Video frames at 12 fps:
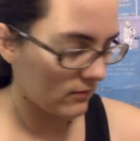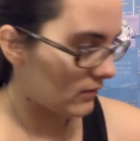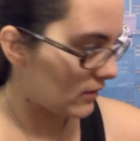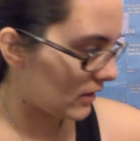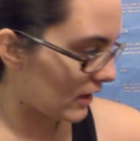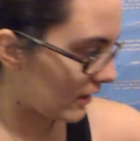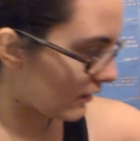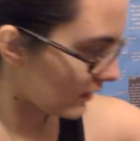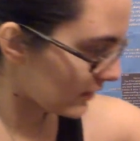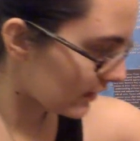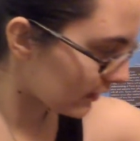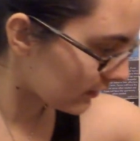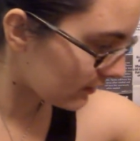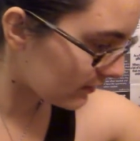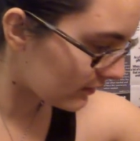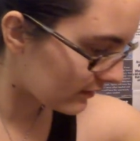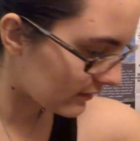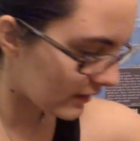Yeah, no, that's fine.
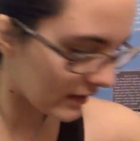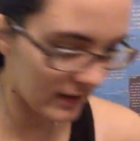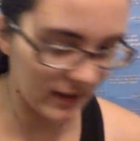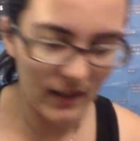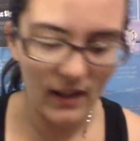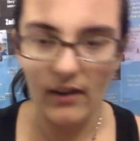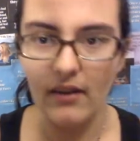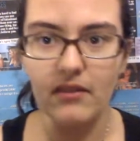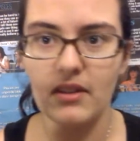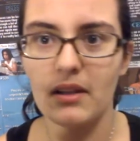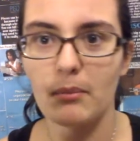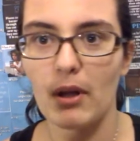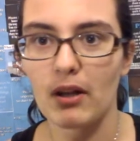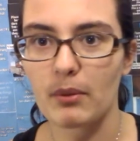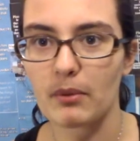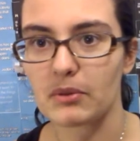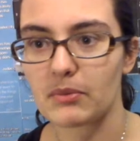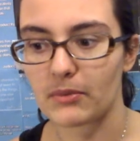I don't have anything metal in my
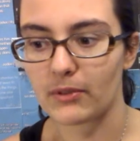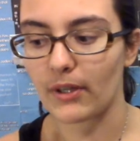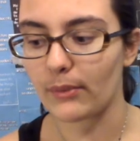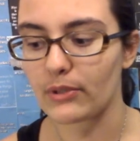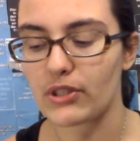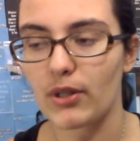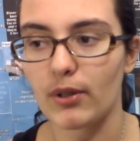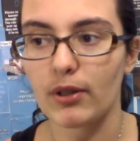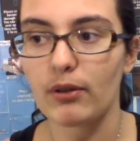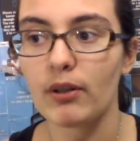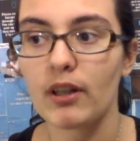room where I would show you,